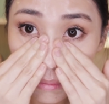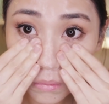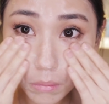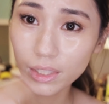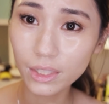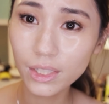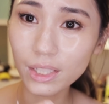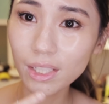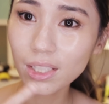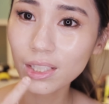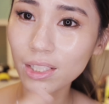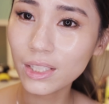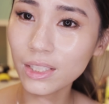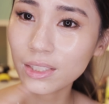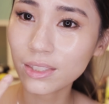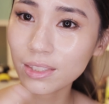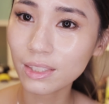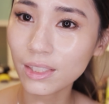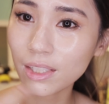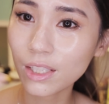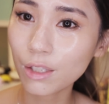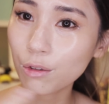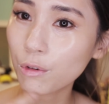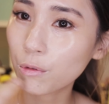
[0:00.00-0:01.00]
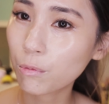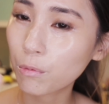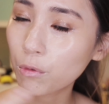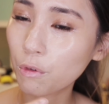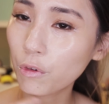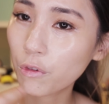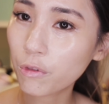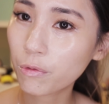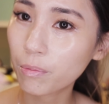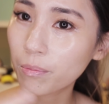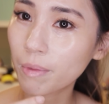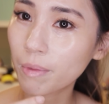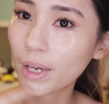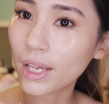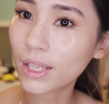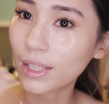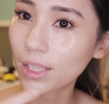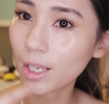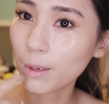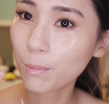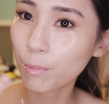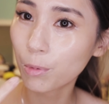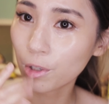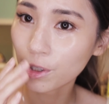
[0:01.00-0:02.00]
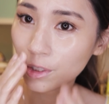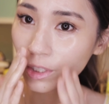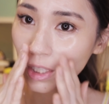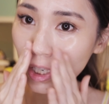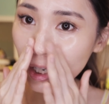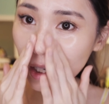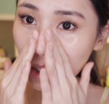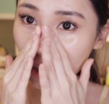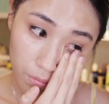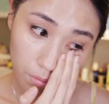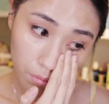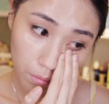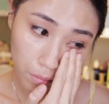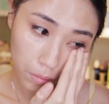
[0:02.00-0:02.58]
It did easily remove my lip product.